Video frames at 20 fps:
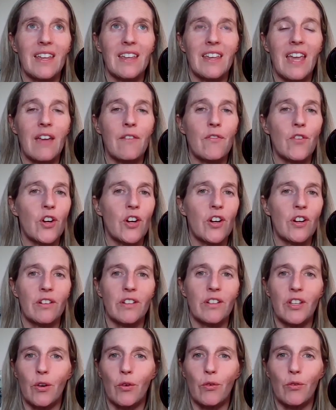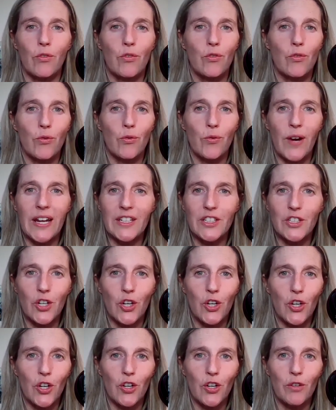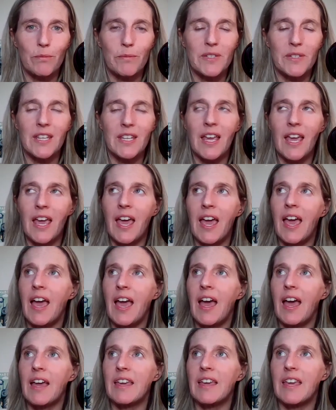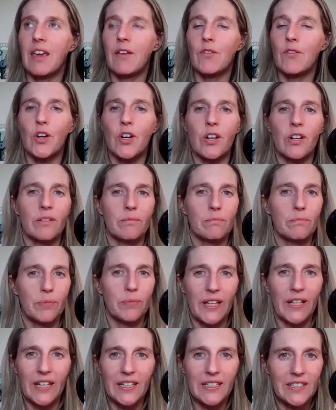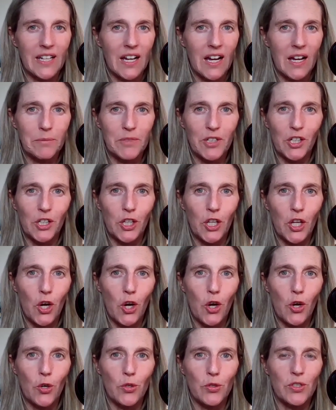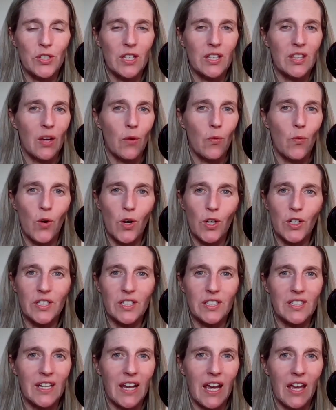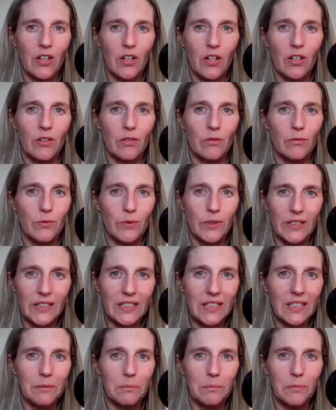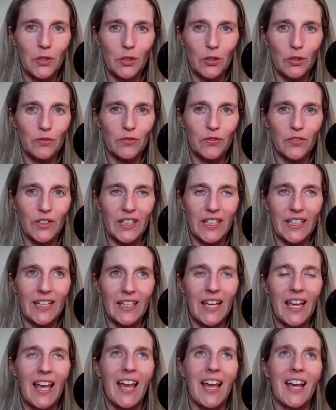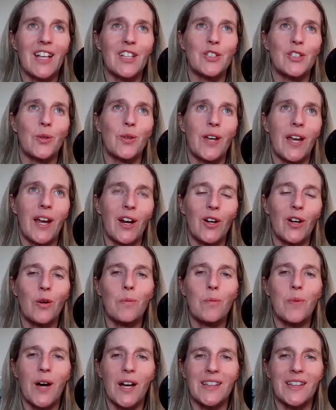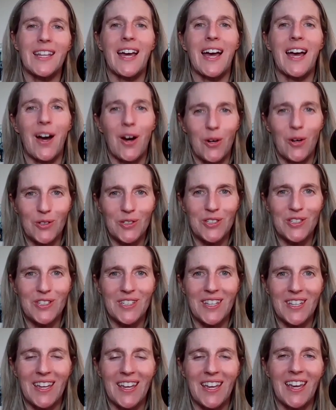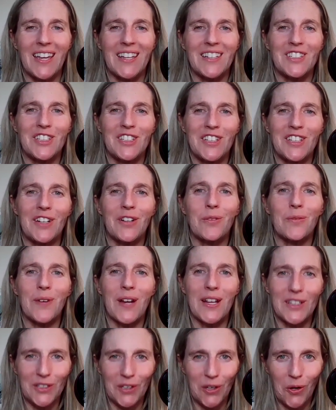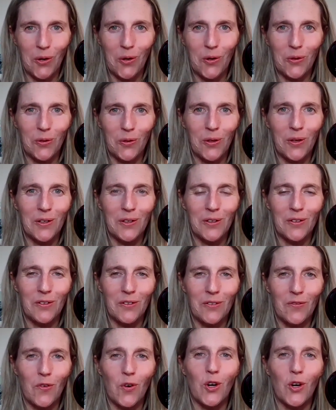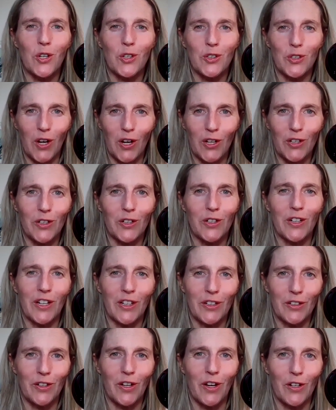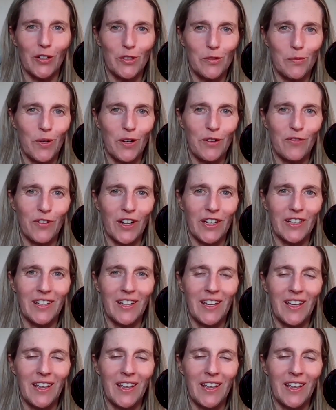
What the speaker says: Gave her, great terms, gave her plenty of time to close. They worked together really beautifully. And so Carol bought the house and she did a rent to own for her daughter and her daughter's boyfriend.